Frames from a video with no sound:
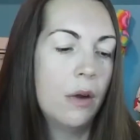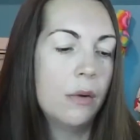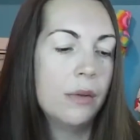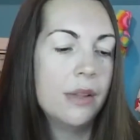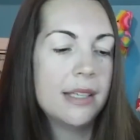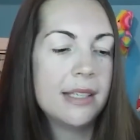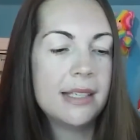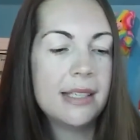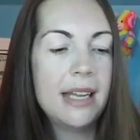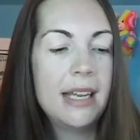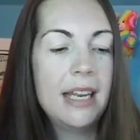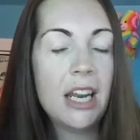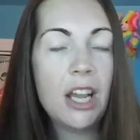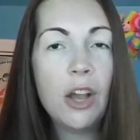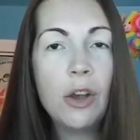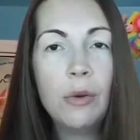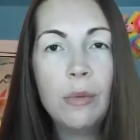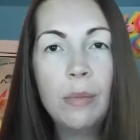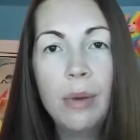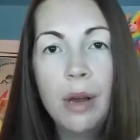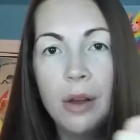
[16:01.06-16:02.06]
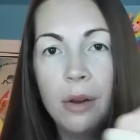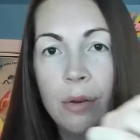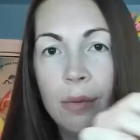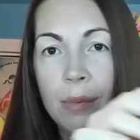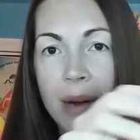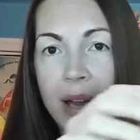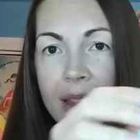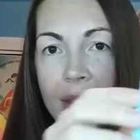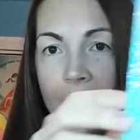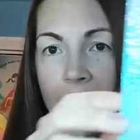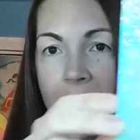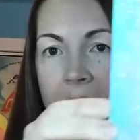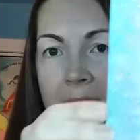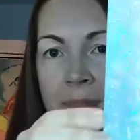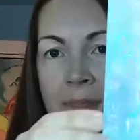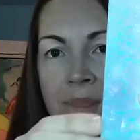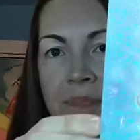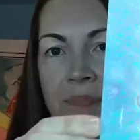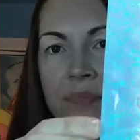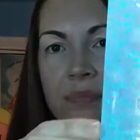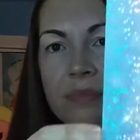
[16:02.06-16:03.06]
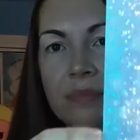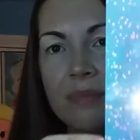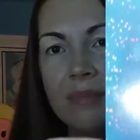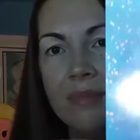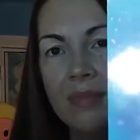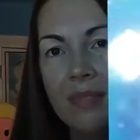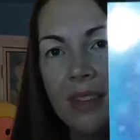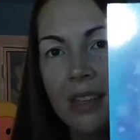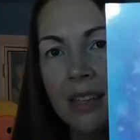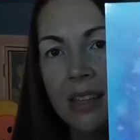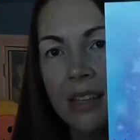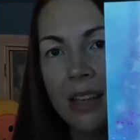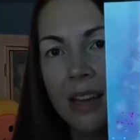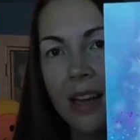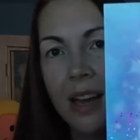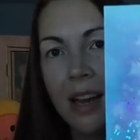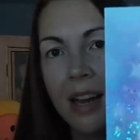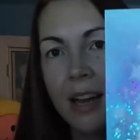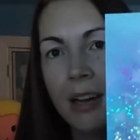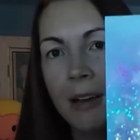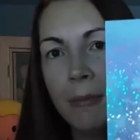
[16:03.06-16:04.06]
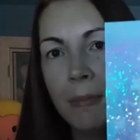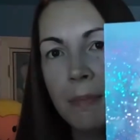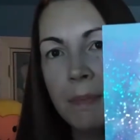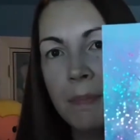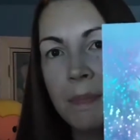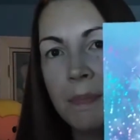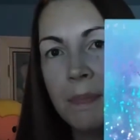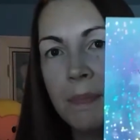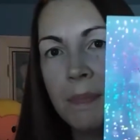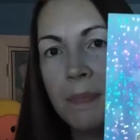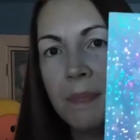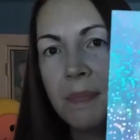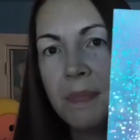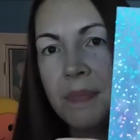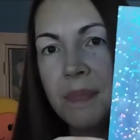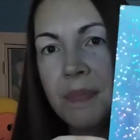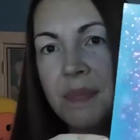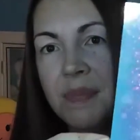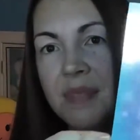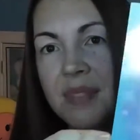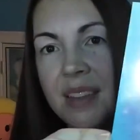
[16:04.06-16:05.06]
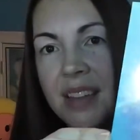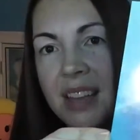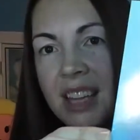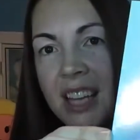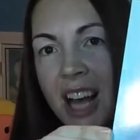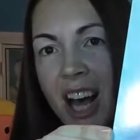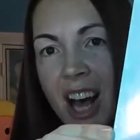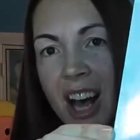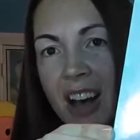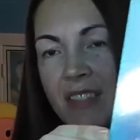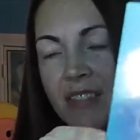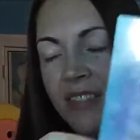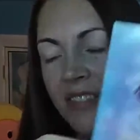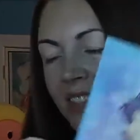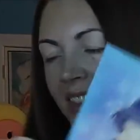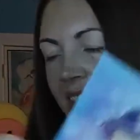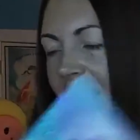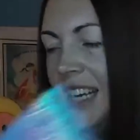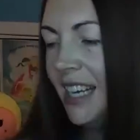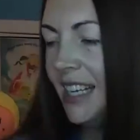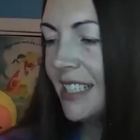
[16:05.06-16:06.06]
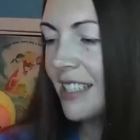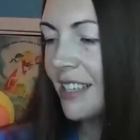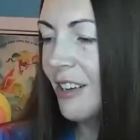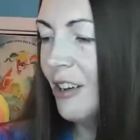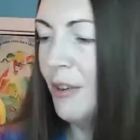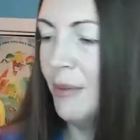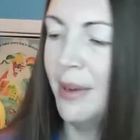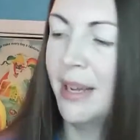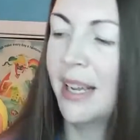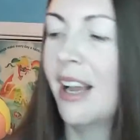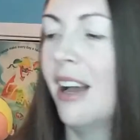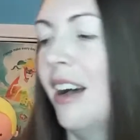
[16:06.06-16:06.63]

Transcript: Oh, this is Indigo Bow, by the way. Love these. Oh my